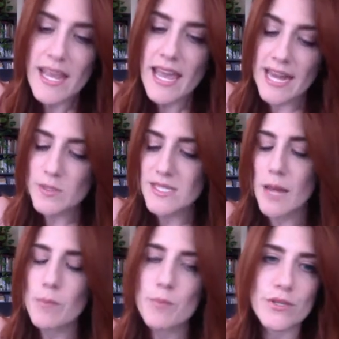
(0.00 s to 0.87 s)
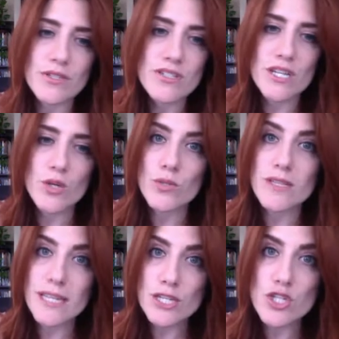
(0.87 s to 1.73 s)
And how is that building a
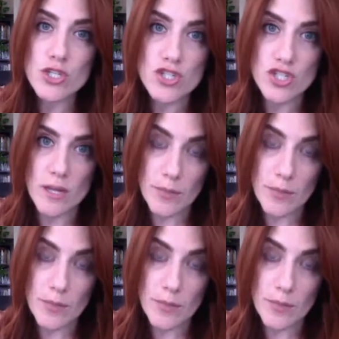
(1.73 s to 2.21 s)
relationship